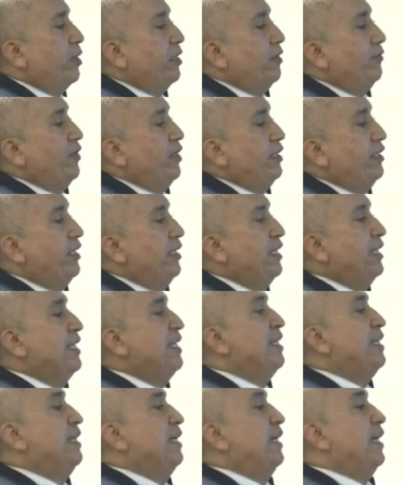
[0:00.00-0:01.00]
variability
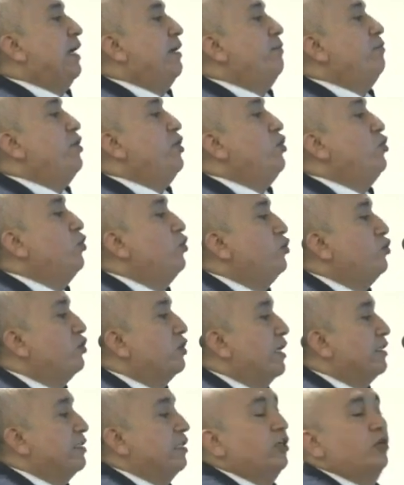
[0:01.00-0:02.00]
can be
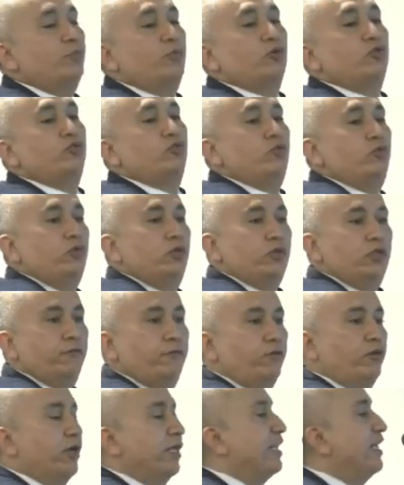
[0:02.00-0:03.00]
used as an opportunity
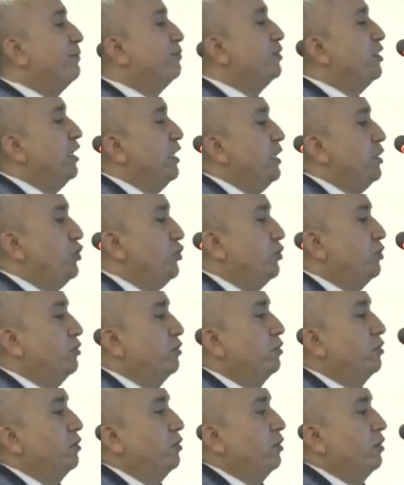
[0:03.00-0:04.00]
for adaptation
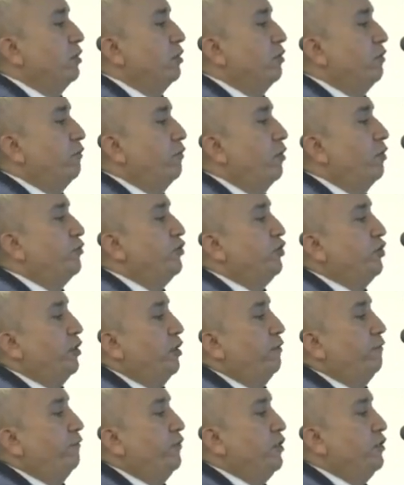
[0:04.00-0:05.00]
of
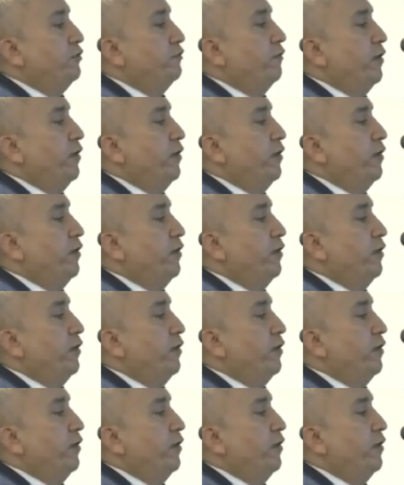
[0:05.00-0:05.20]
shellfish